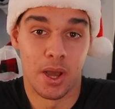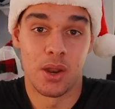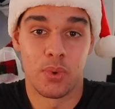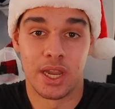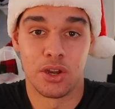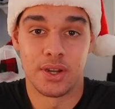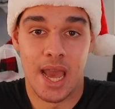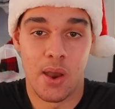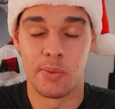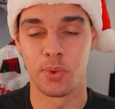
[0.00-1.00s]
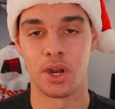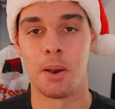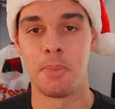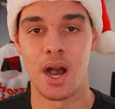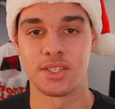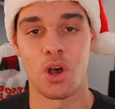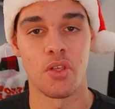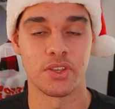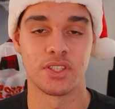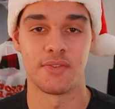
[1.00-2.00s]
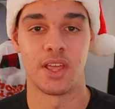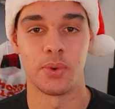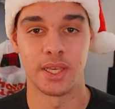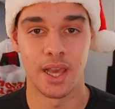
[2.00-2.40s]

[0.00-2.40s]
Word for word: But we're here now and we're gonna unbox all the stuff that we